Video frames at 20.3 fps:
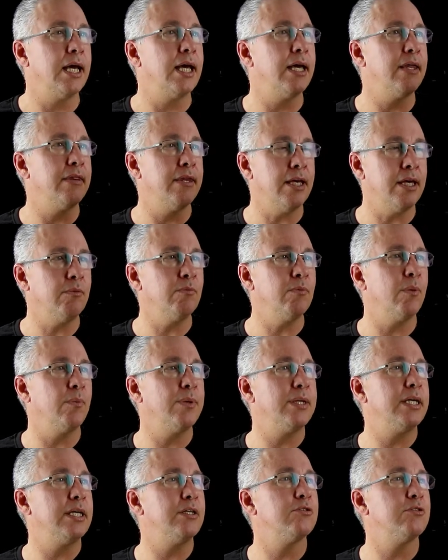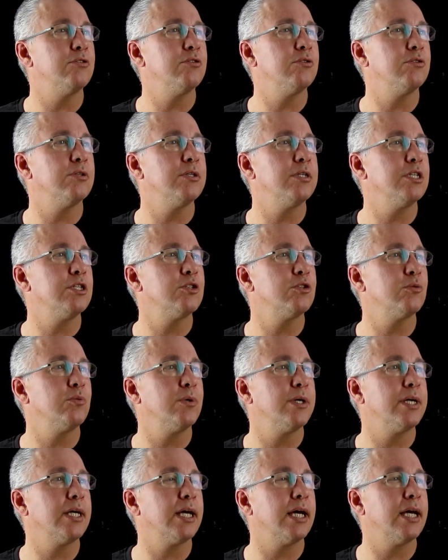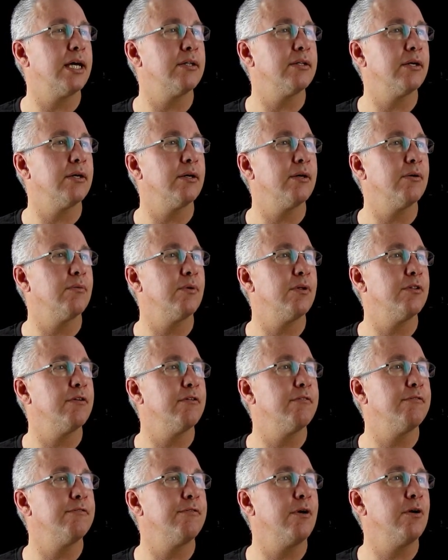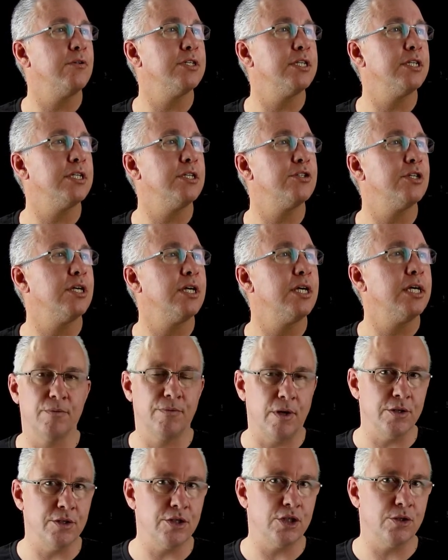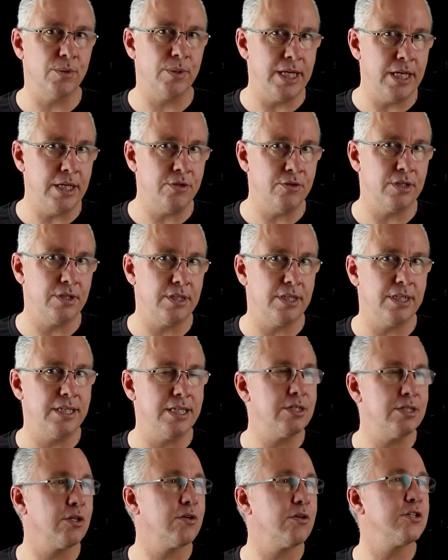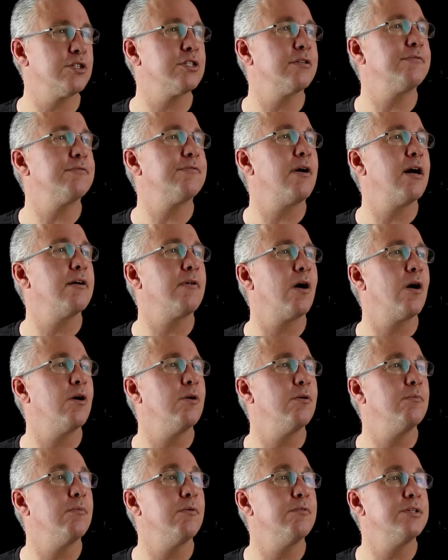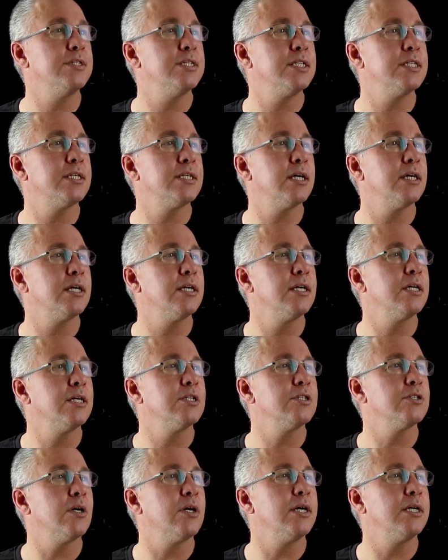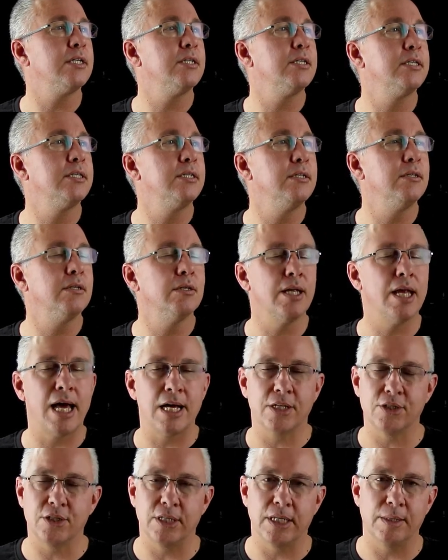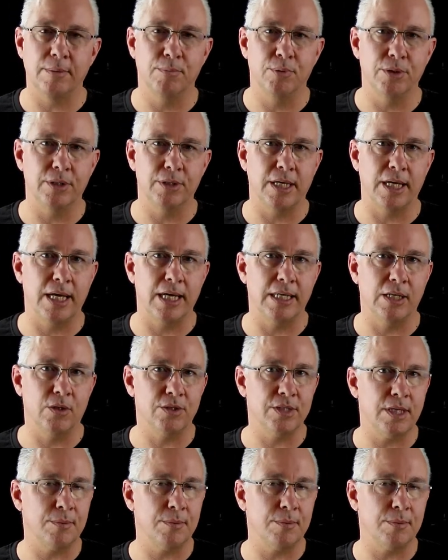and then what we need to do is to work out the voltage. Well, the voltage we're interested in is across the 5 ohm resistor, so I actually put a little